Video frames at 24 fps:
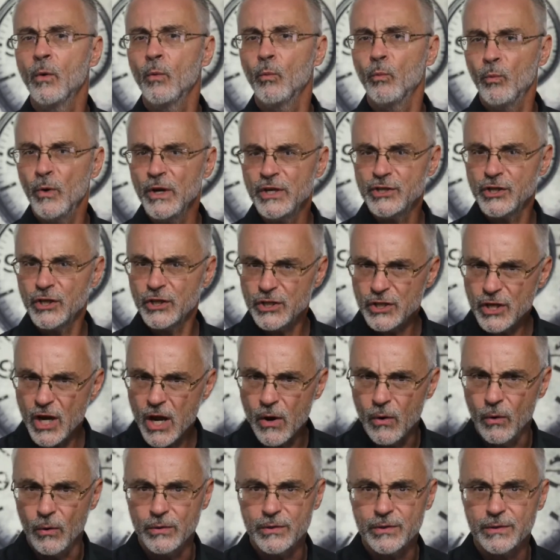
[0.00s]
We should
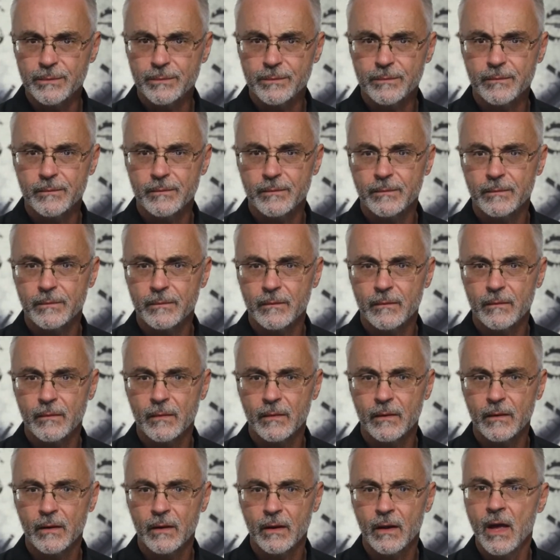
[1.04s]
note
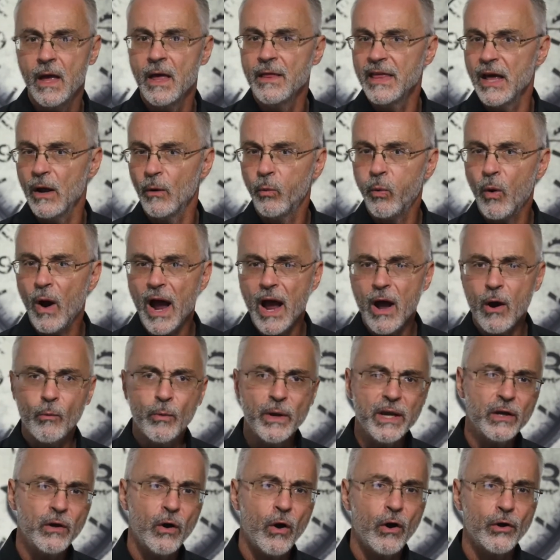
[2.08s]
that while
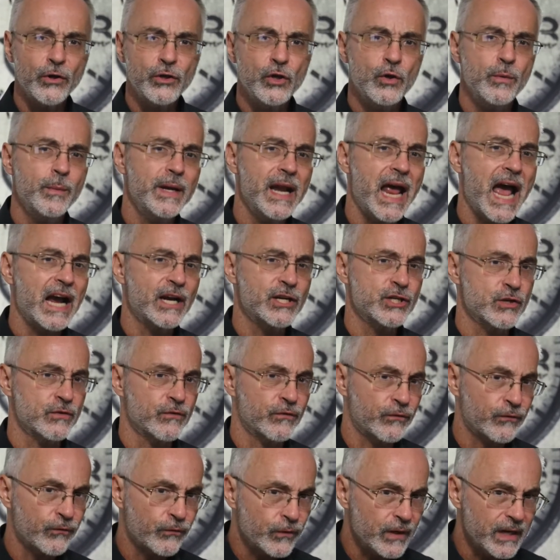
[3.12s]
we call human action
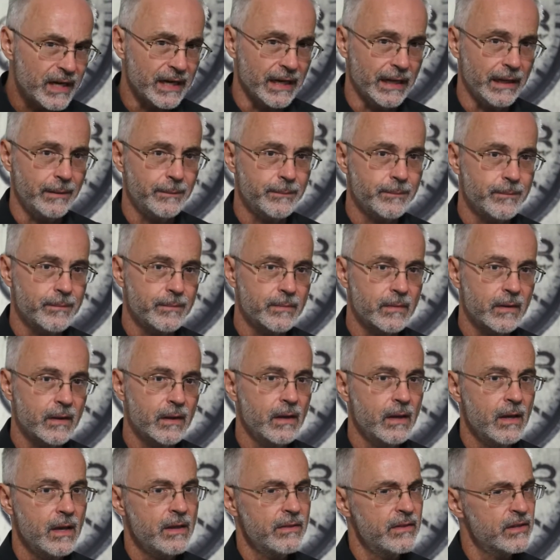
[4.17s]
free,
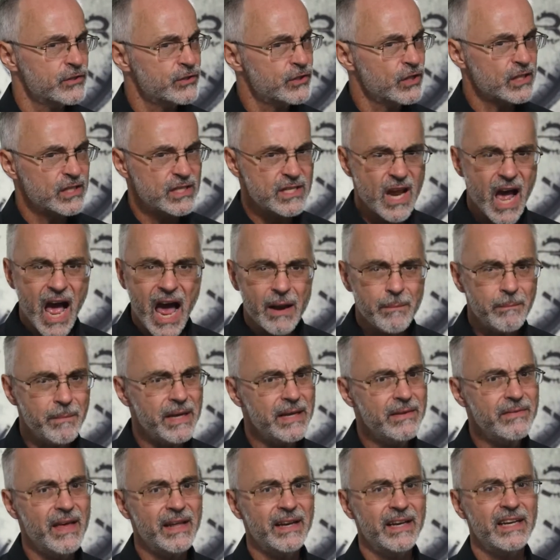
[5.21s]
this does not
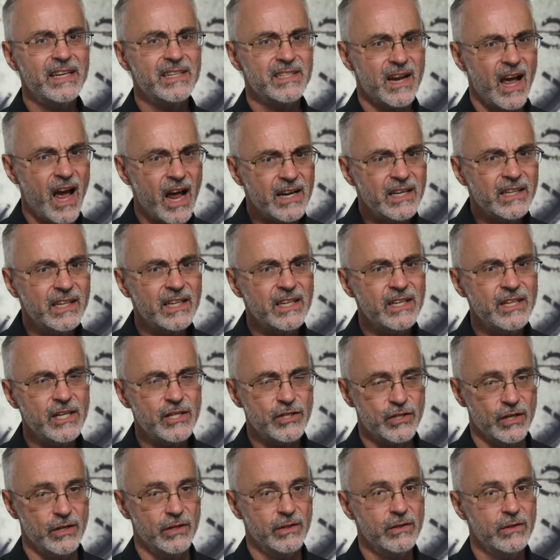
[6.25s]
mean that it is
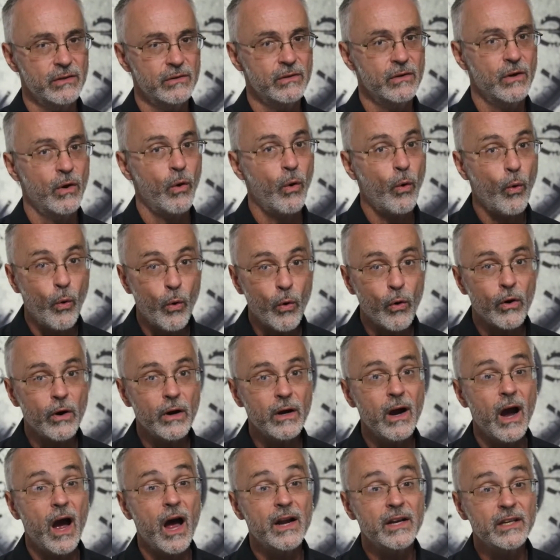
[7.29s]
unconditioned
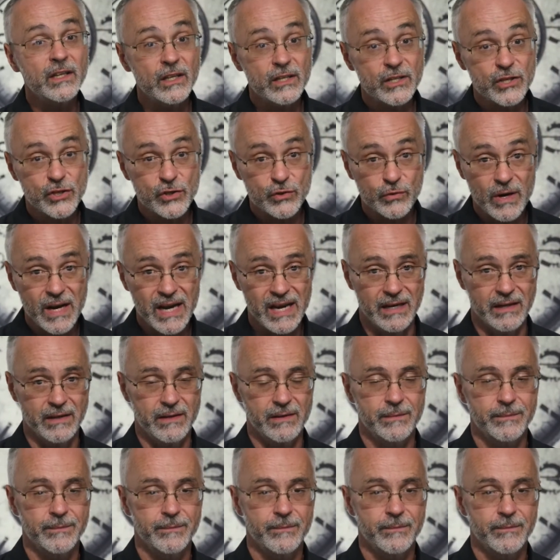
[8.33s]
or unconstrained.